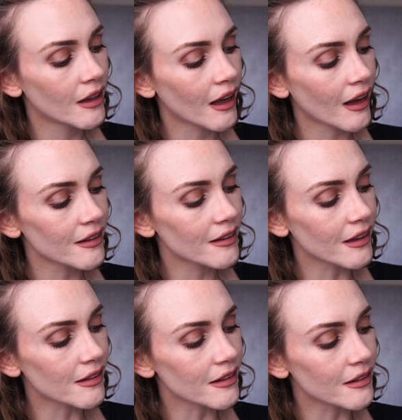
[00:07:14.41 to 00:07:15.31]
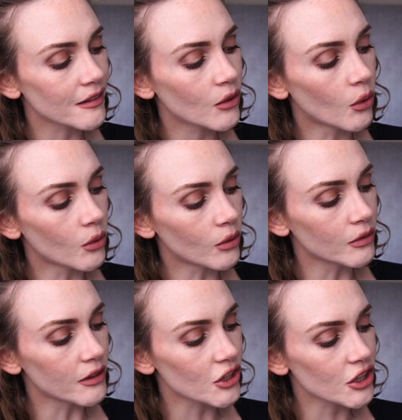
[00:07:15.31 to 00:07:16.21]
has like this
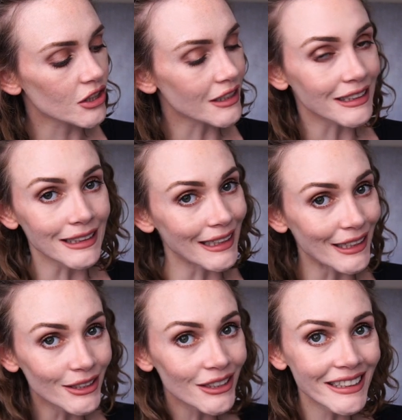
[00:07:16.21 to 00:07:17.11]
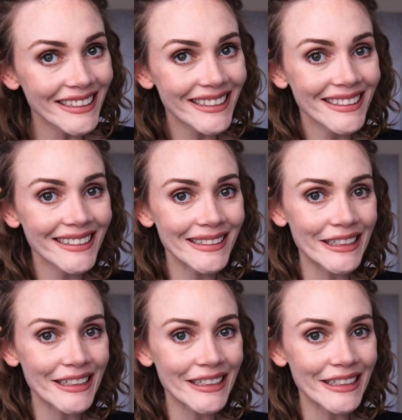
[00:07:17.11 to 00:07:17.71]
goldish glitter on it.